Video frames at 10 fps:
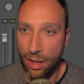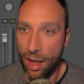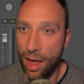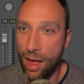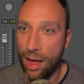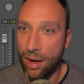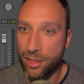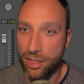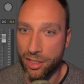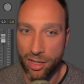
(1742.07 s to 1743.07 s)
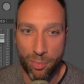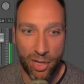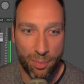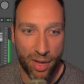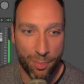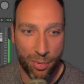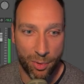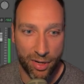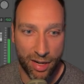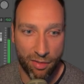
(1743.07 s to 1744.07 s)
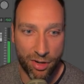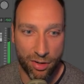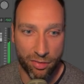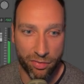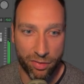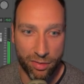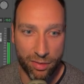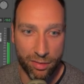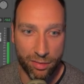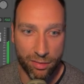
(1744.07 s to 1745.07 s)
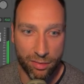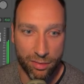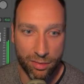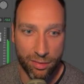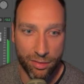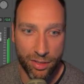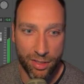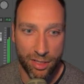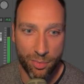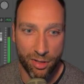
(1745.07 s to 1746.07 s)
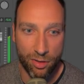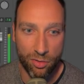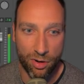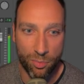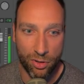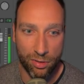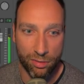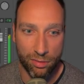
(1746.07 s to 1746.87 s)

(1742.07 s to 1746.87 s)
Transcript: let's just start playing back. We're going to get rid of just some of the low rumble.